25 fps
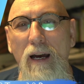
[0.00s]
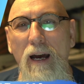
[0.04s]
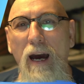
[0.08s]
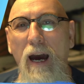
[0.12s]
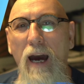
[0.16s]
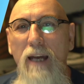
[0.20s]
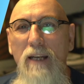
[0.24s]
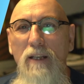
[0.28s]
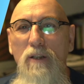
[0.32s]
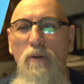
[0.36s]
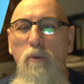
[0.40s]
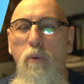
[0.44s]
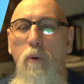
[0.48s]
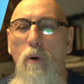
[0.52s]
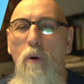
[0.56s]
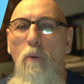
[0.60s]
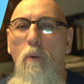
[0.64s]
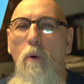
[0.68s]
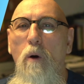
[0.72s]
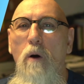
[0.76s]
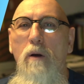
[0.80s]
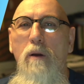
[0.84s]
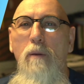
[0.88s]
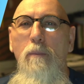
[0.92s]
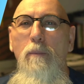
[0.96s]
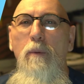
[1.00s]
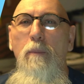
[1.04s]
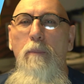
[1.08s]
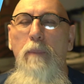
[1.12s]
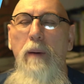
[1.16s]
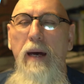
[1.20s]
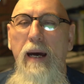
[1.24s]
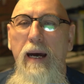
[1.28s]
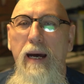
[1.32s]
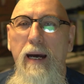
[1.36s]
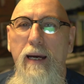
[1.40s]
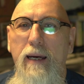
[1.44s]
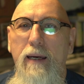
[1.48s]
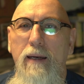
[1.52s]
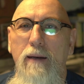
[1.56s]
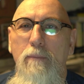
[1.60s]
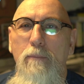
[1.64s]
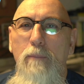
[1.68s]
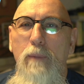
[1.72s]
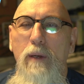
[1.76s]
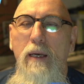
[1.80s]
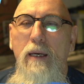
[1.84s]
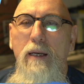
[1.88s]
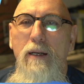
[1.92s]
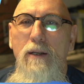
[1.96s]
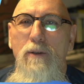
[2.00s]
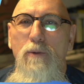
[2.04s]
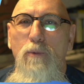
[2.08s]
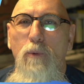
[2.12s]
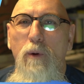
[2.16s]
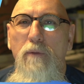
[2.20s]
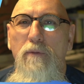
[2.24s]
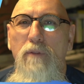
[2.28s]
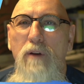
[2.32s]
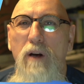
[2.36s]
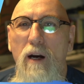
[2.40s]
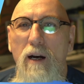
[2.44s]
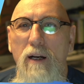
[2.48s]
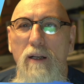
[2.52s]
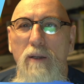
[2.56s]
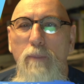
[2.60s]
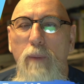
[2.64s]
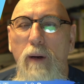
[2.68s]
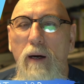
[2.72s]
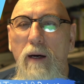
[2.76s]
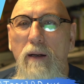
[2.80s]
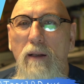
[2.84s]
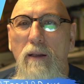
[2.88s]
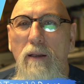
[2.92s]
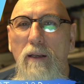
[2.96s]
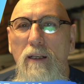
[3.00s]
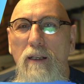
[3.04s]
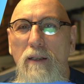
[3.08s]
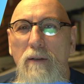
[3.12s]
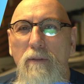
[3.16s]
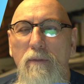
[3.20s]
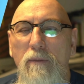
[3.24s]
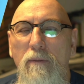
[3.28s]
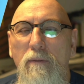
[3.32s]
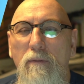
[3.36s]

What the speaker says: I just want to welcome you back because we've talked about a little